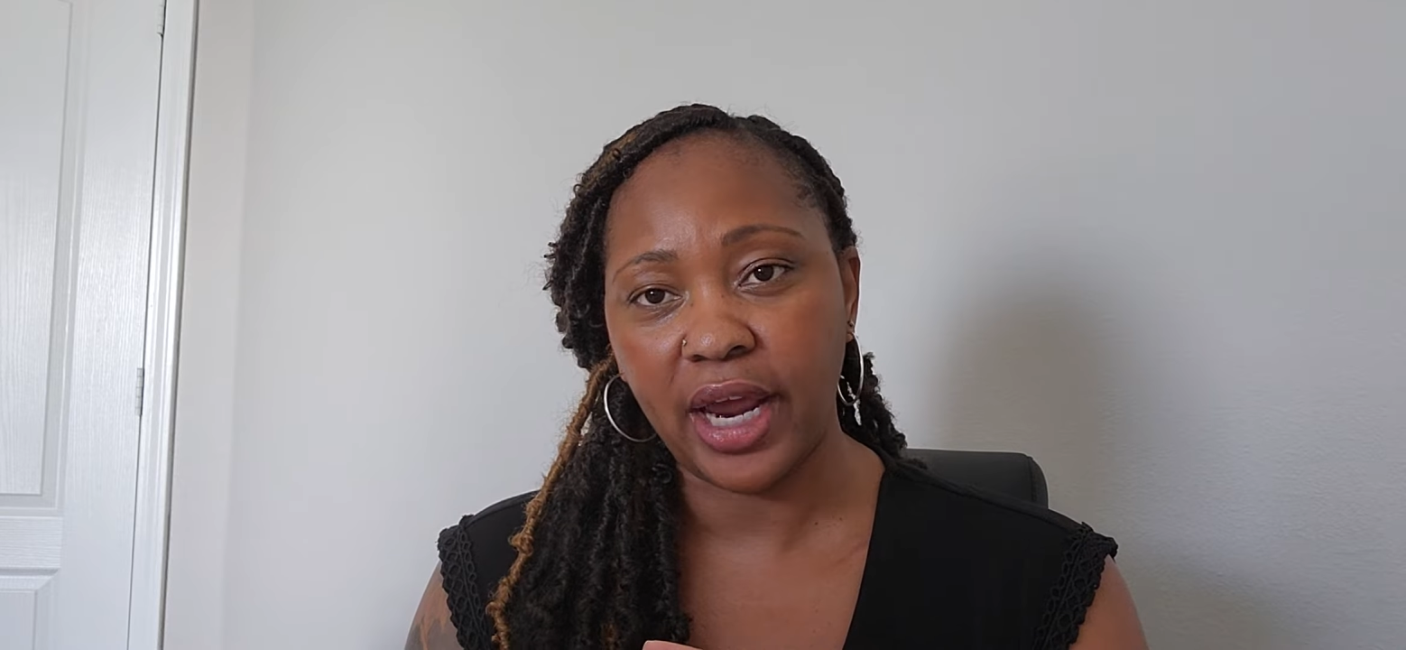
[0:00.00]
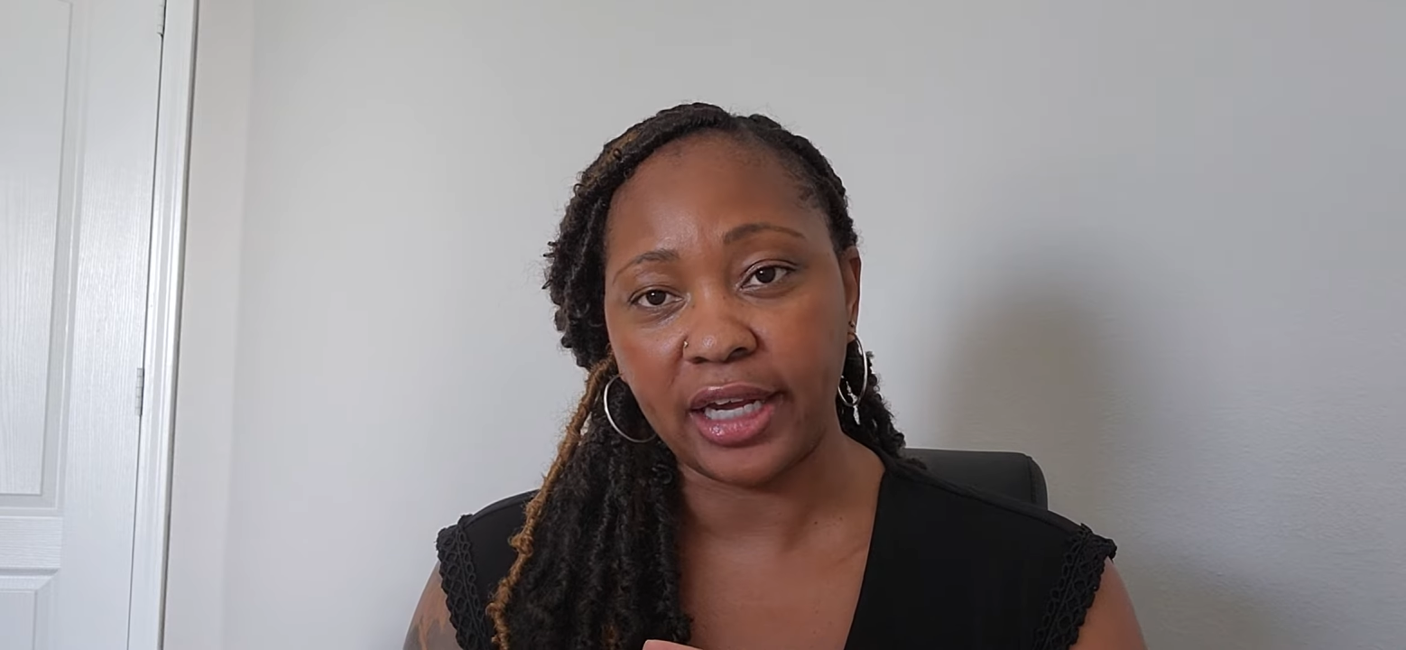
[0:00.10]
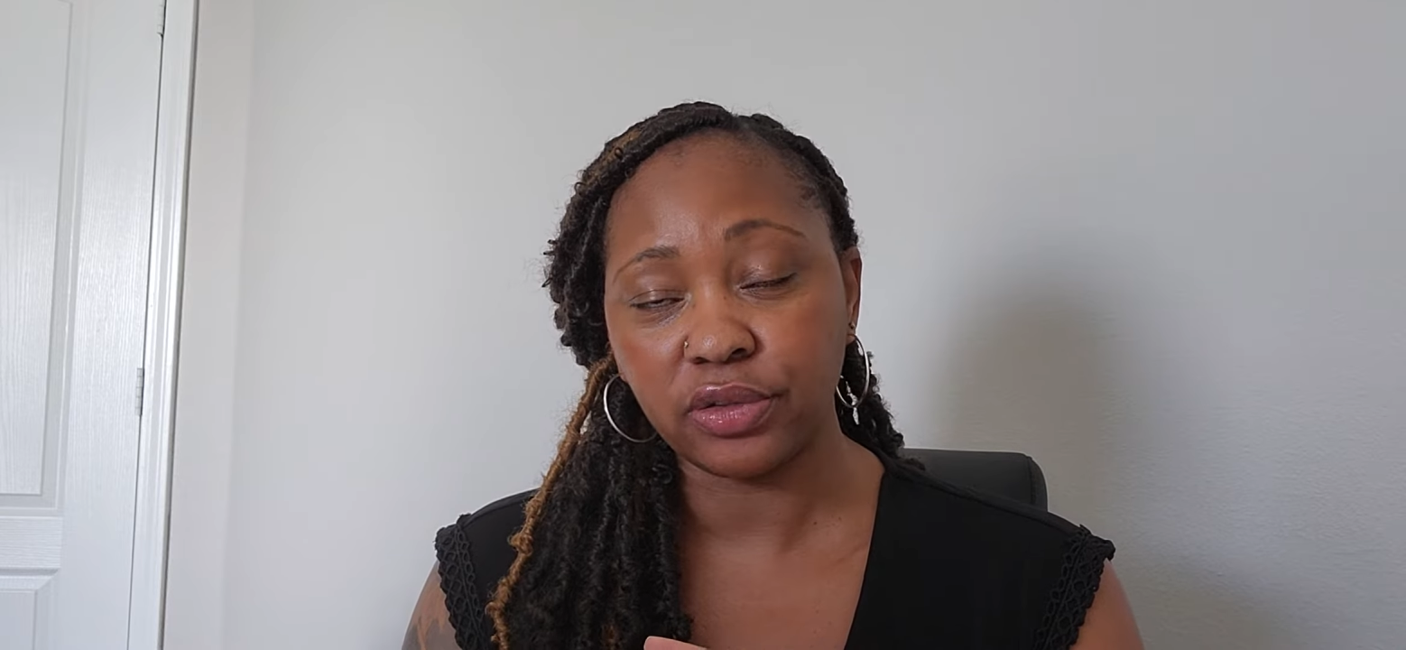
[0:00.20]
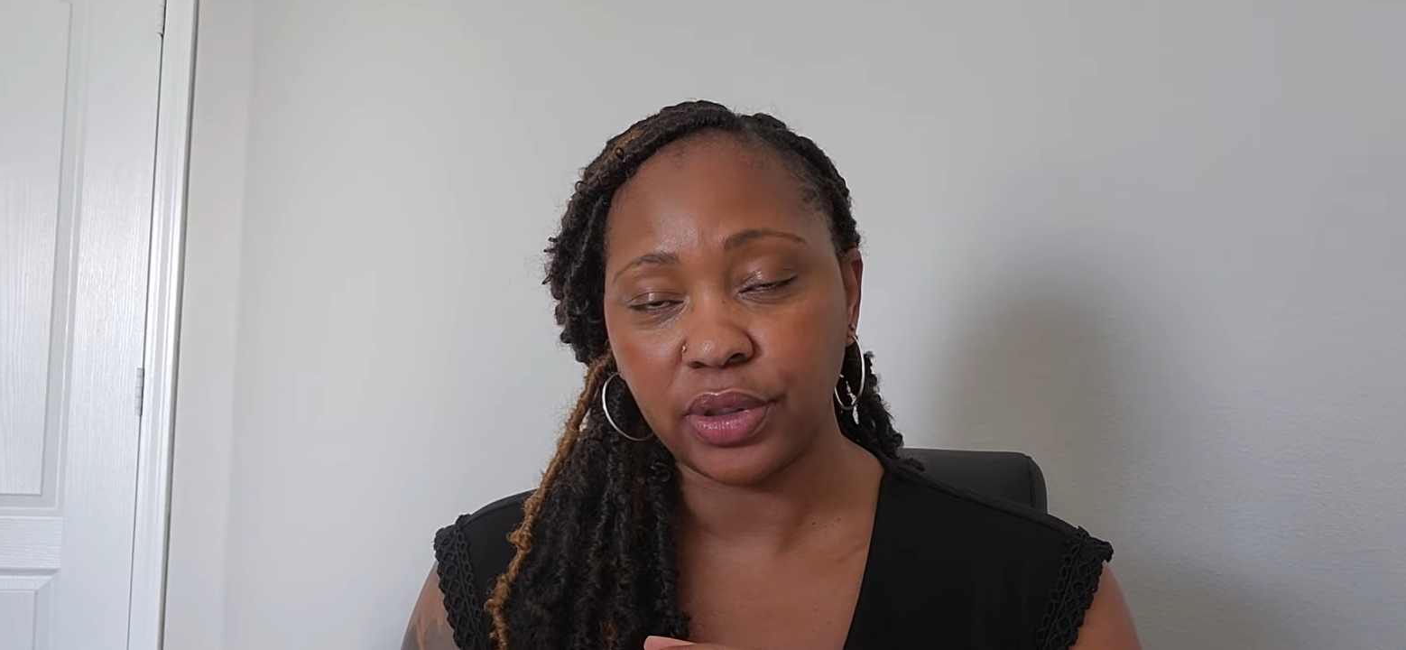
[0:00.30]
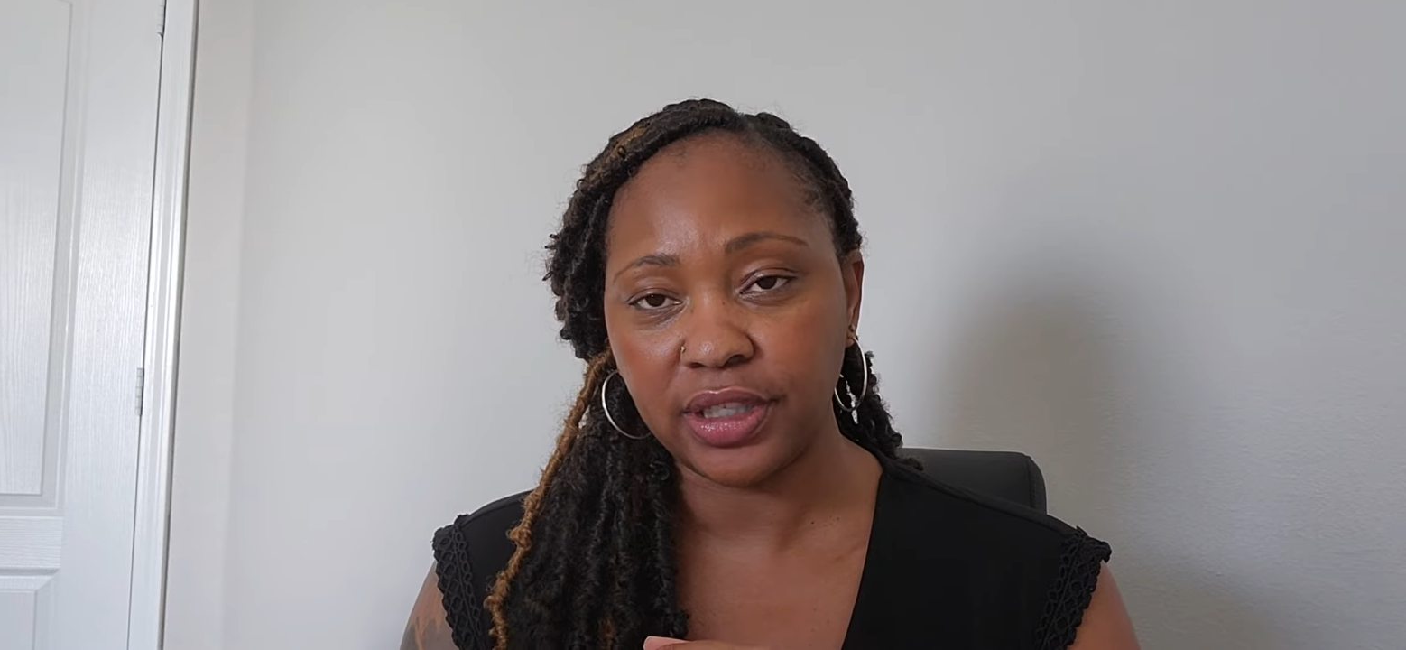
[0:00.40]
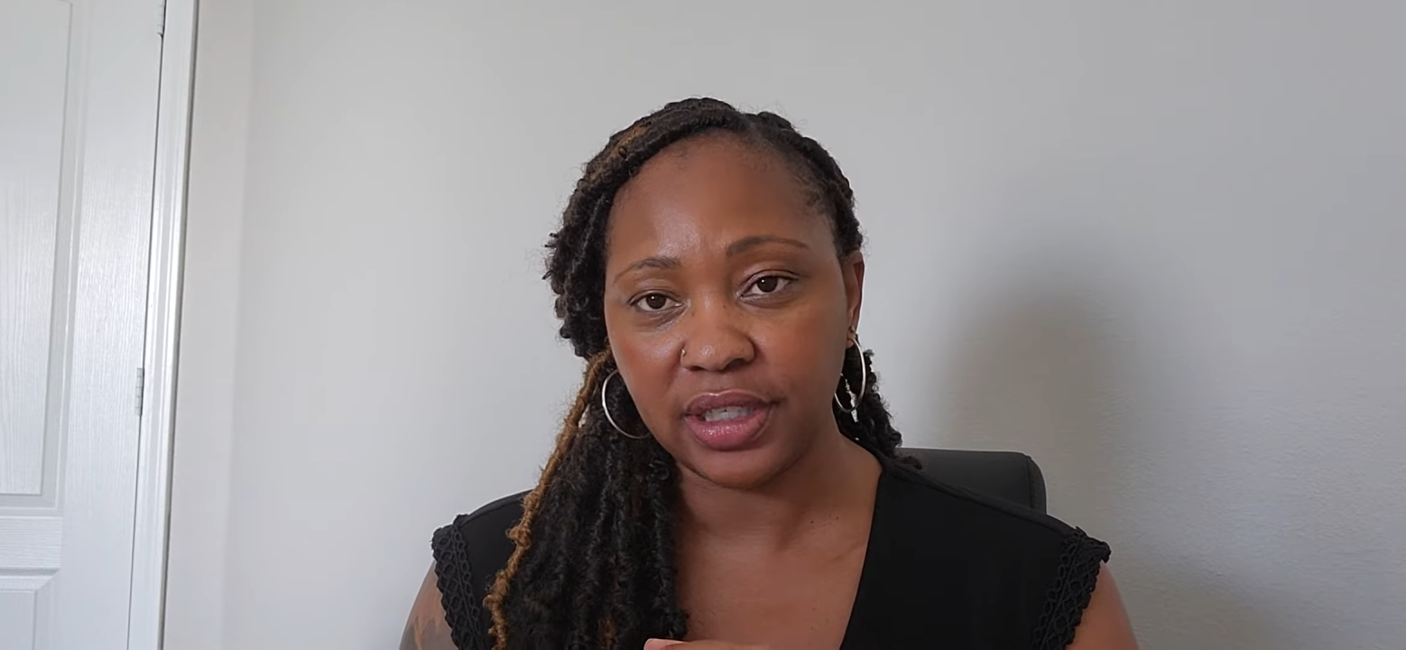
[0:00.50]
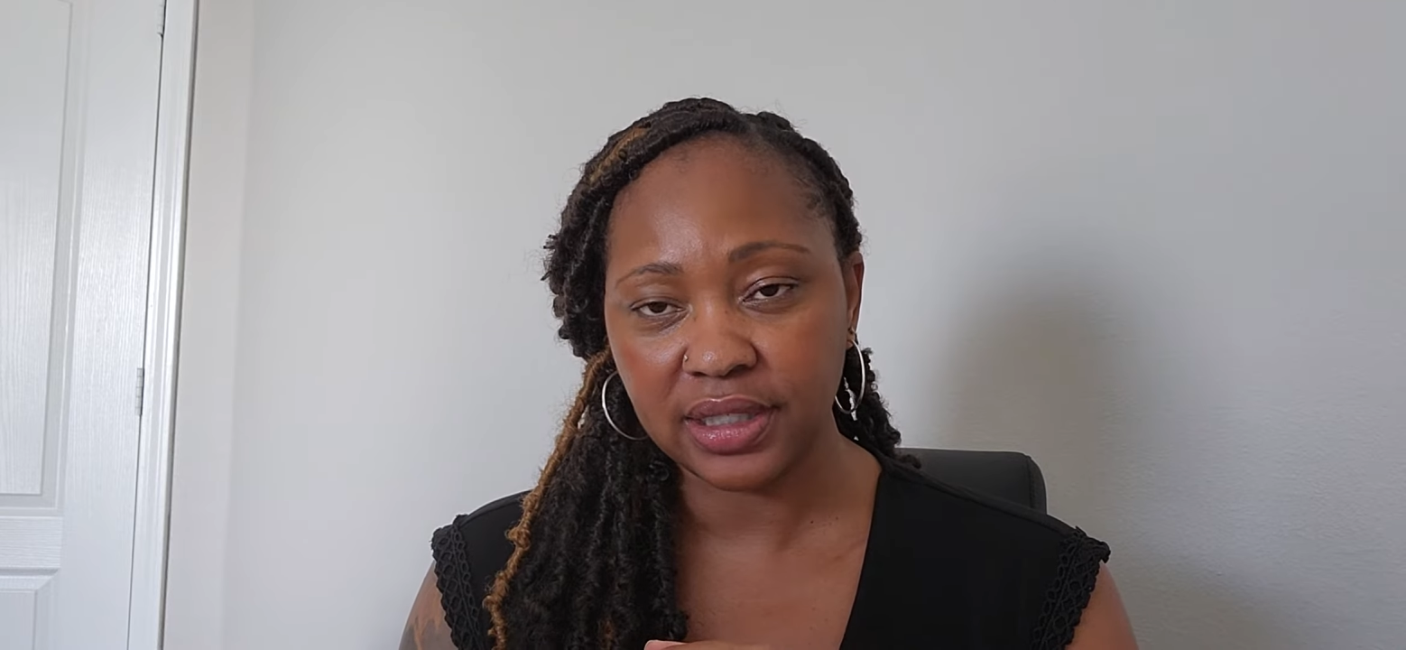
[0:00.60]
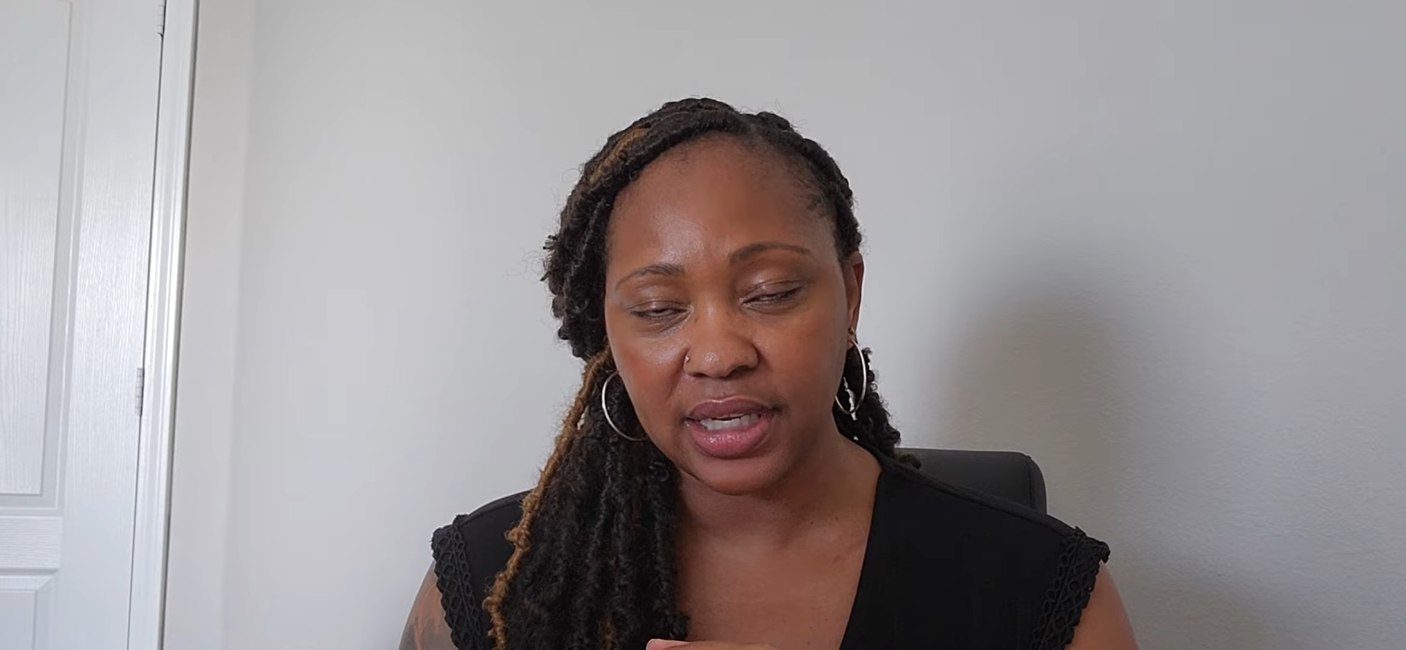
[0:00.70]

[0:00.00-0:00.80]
actually looks